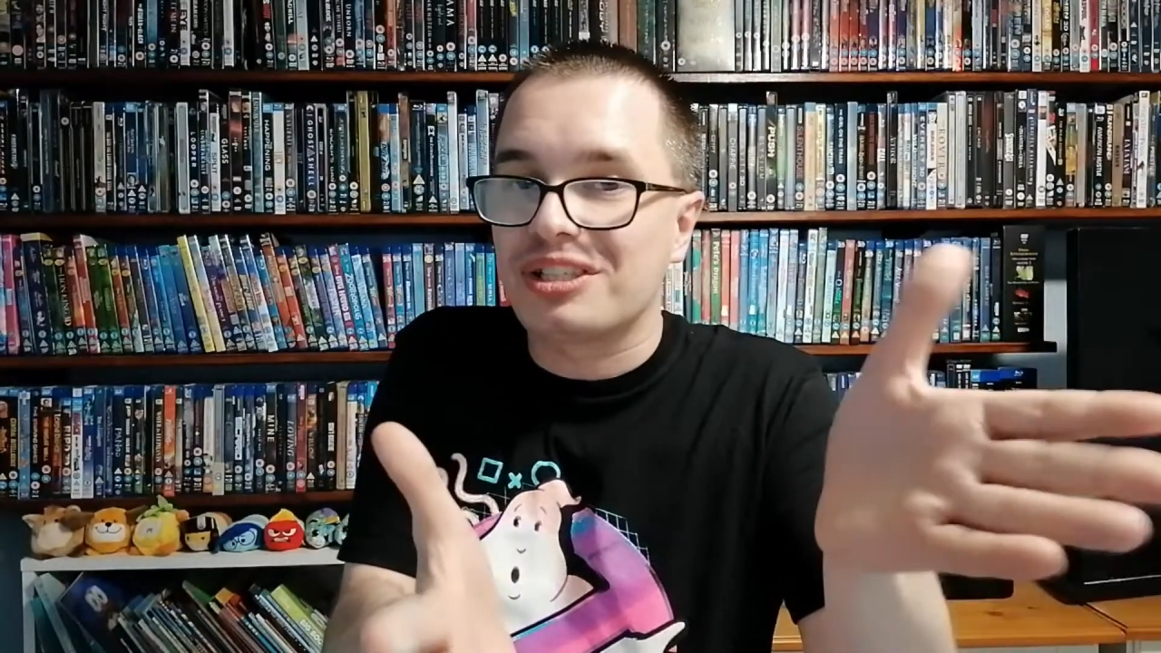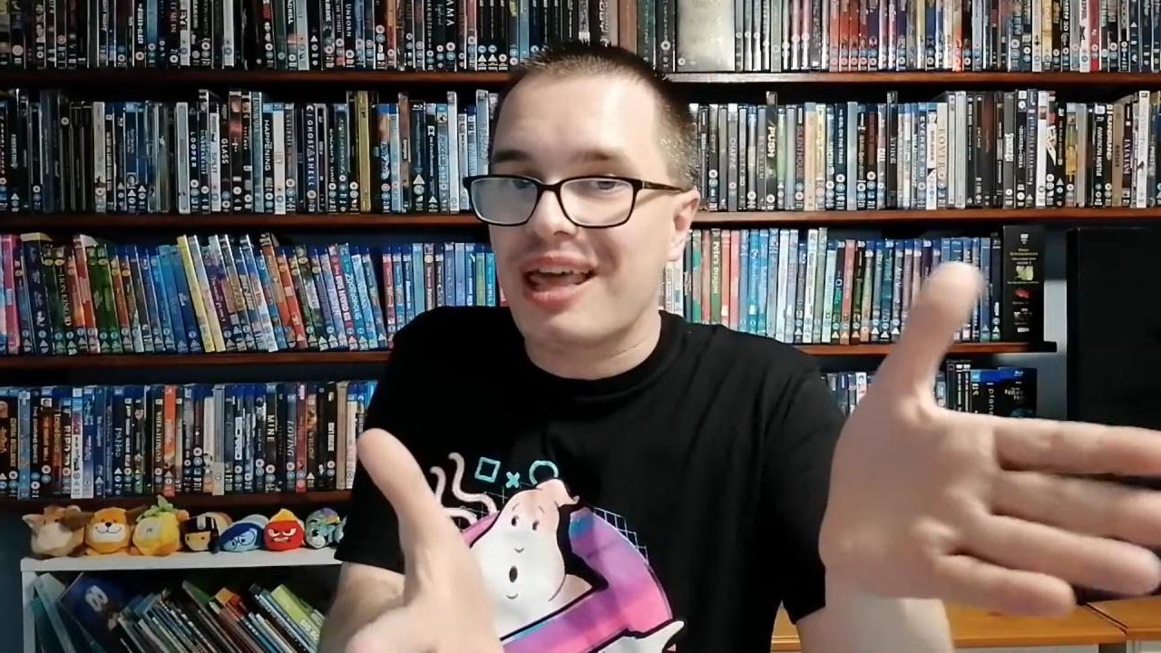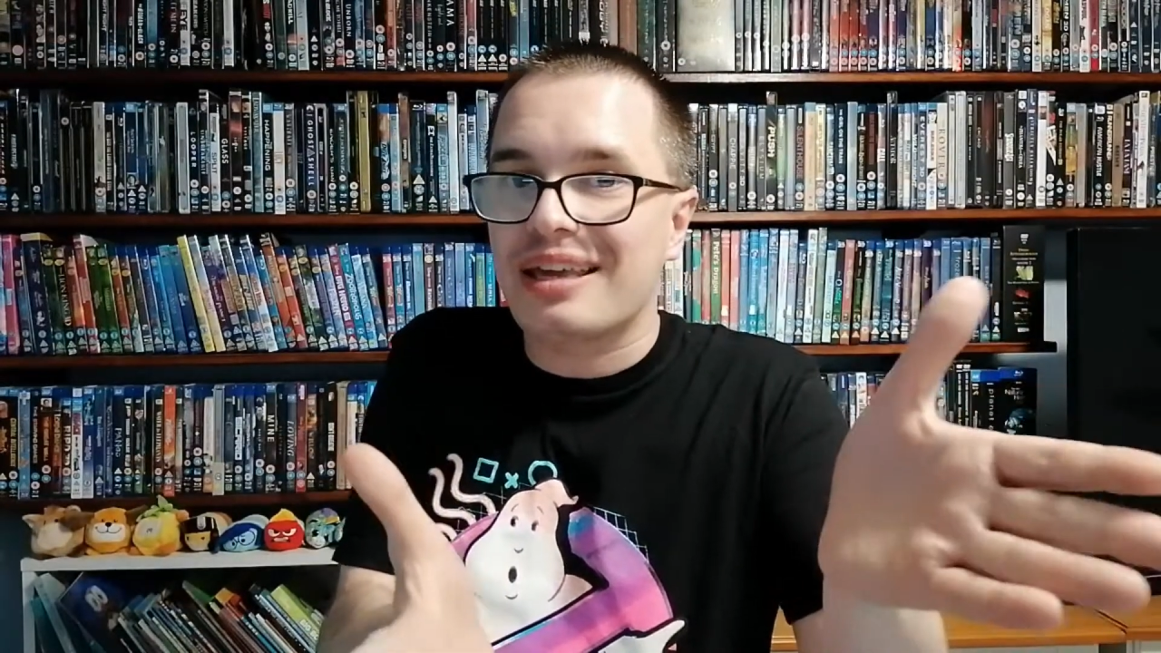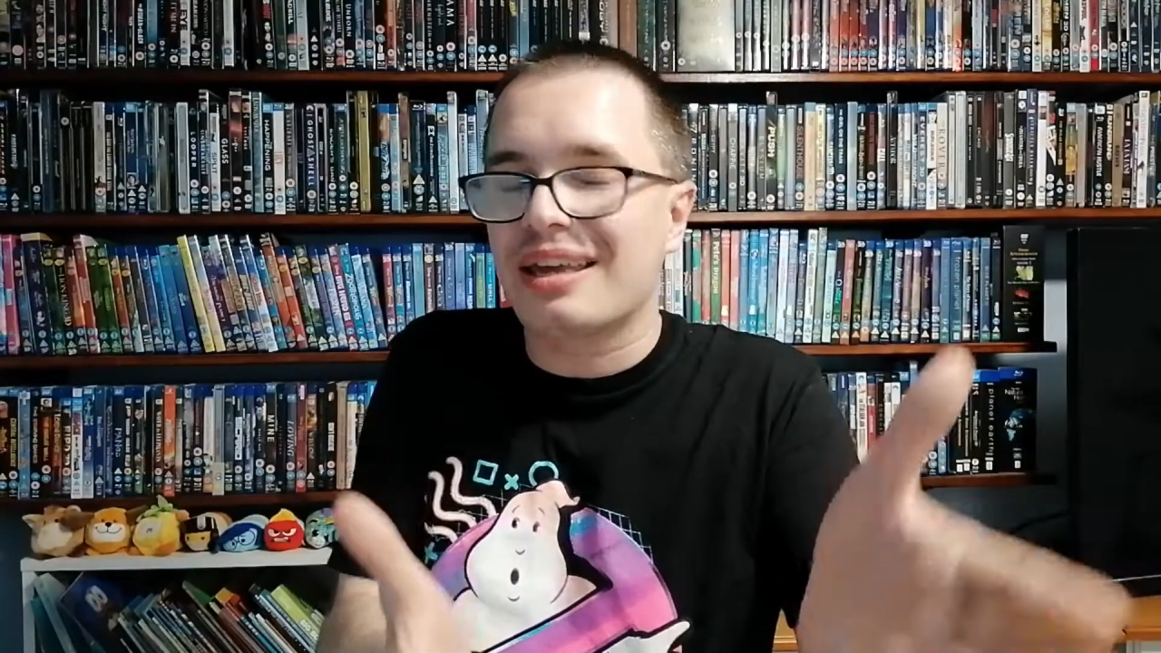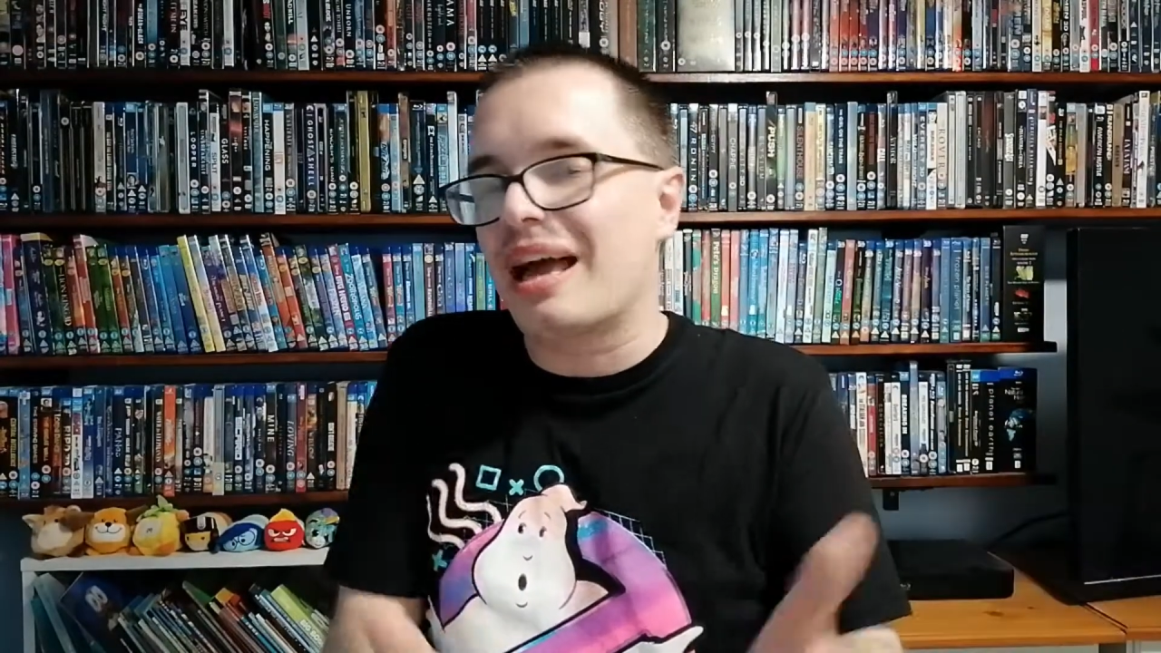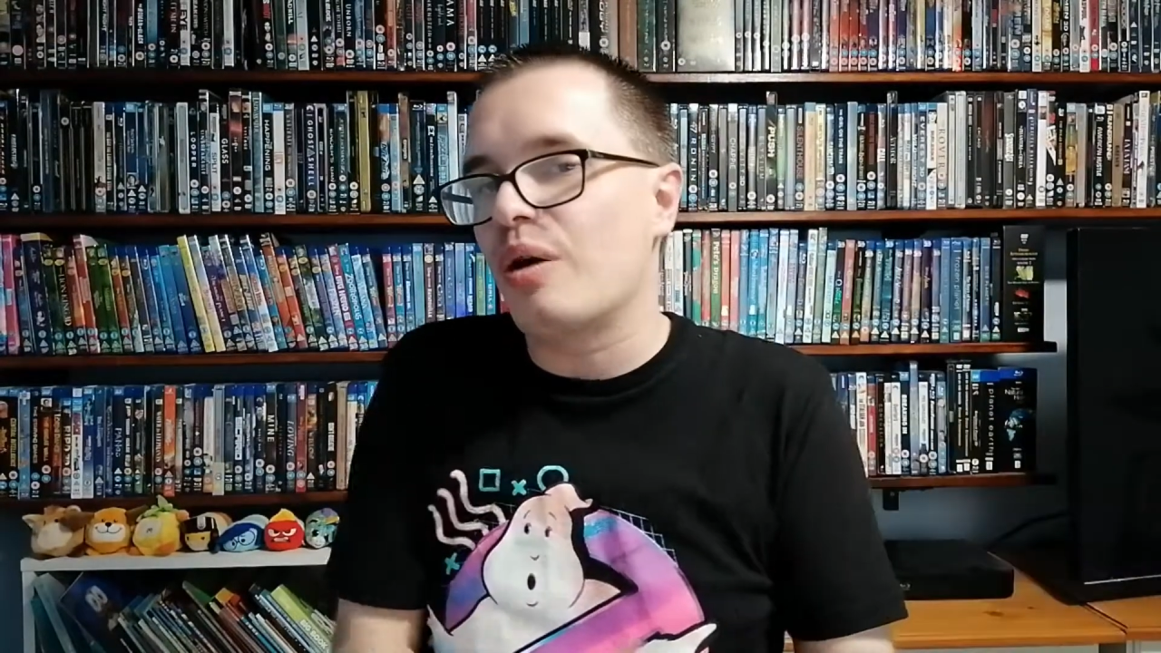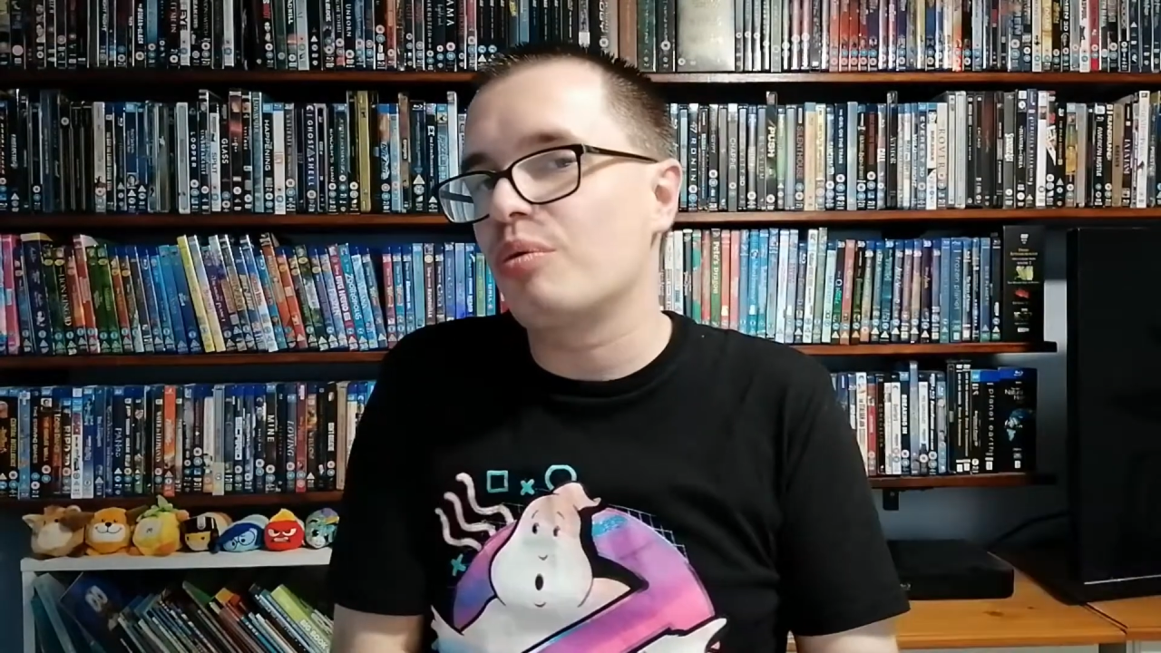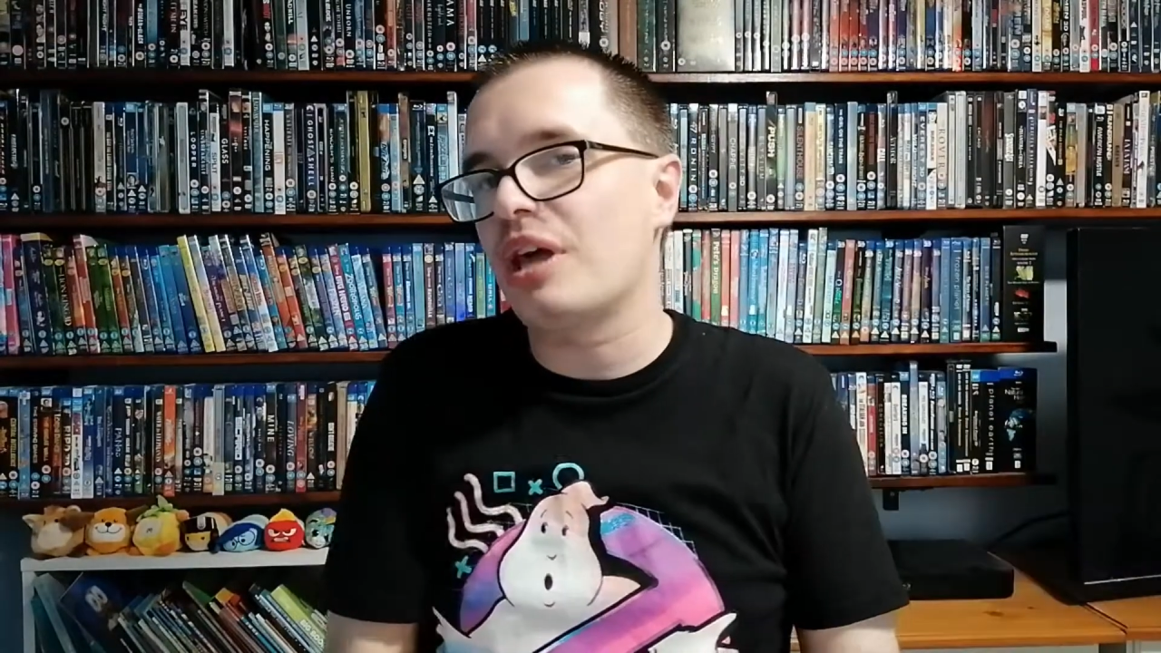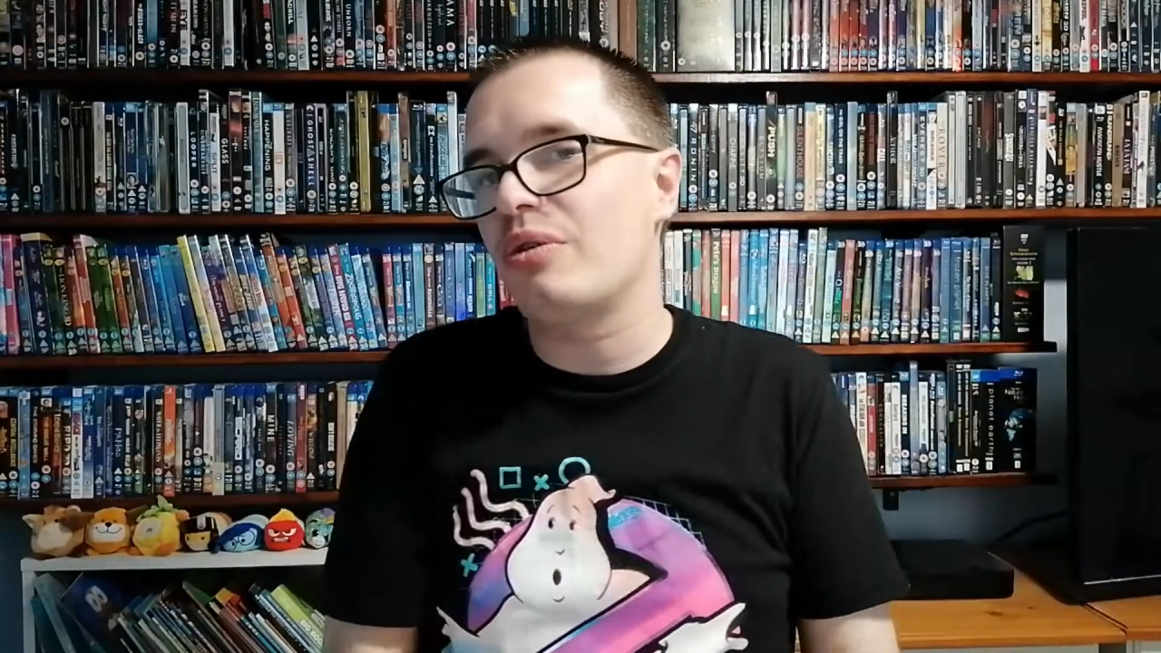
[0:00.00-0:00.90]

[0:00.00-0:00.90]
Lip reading: is lurking out